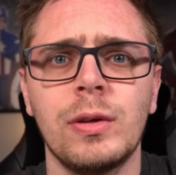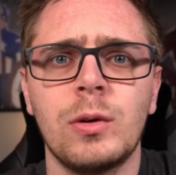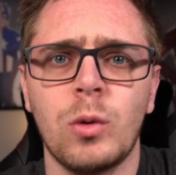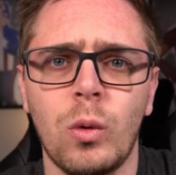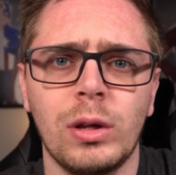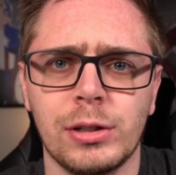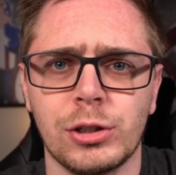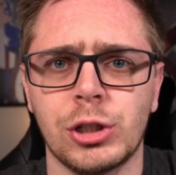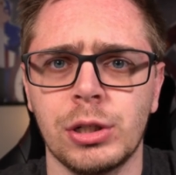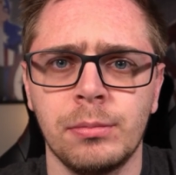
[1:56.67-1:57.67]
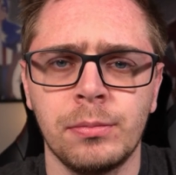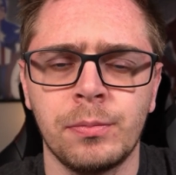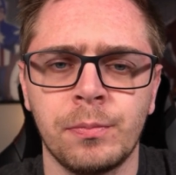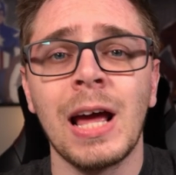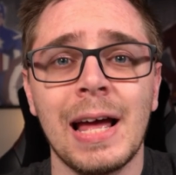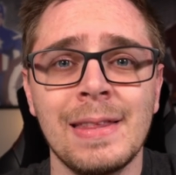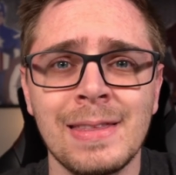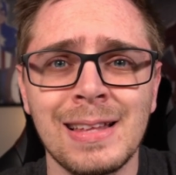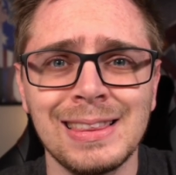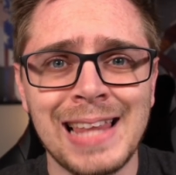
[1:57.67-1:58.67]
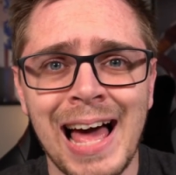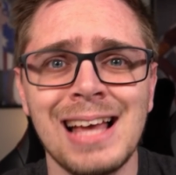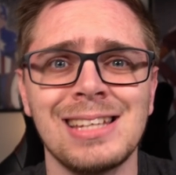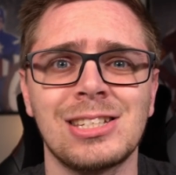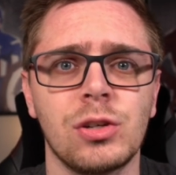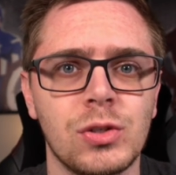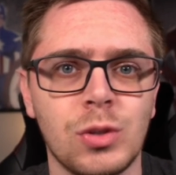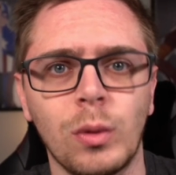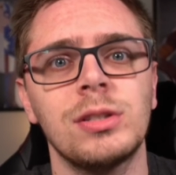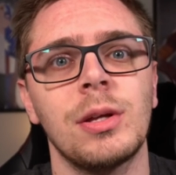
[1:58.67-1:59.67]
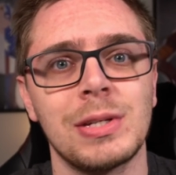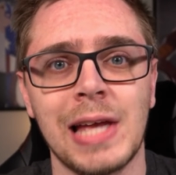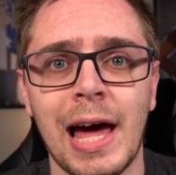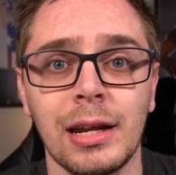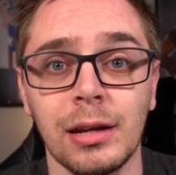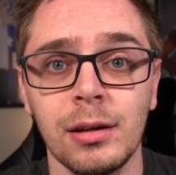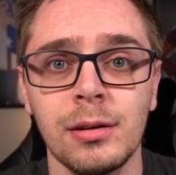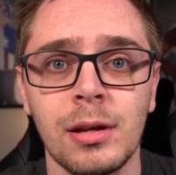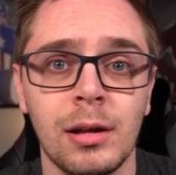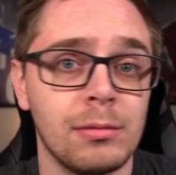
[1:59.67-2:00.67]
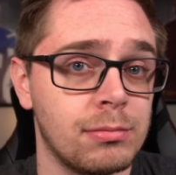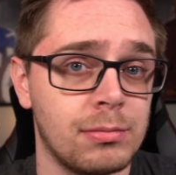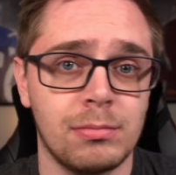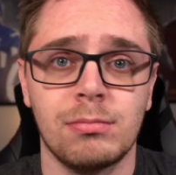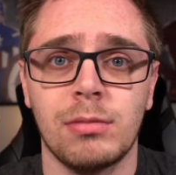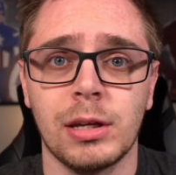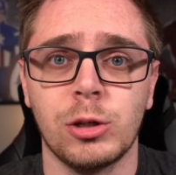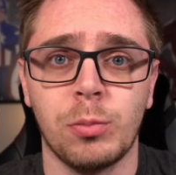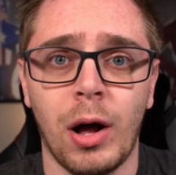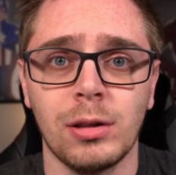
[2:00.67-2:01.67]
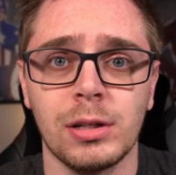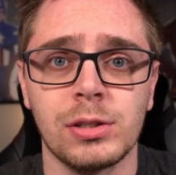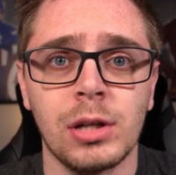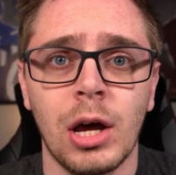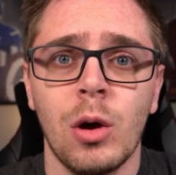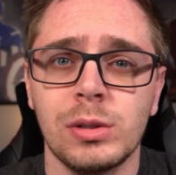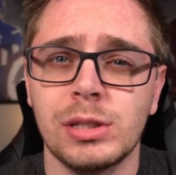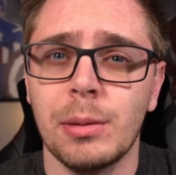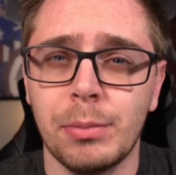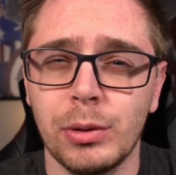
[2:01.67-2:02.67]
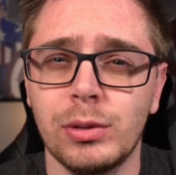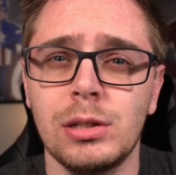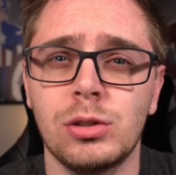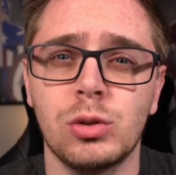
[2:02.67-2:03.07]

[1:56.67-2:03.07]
cool addition. And then the last source that was added, thank you, Paulus, was the ability to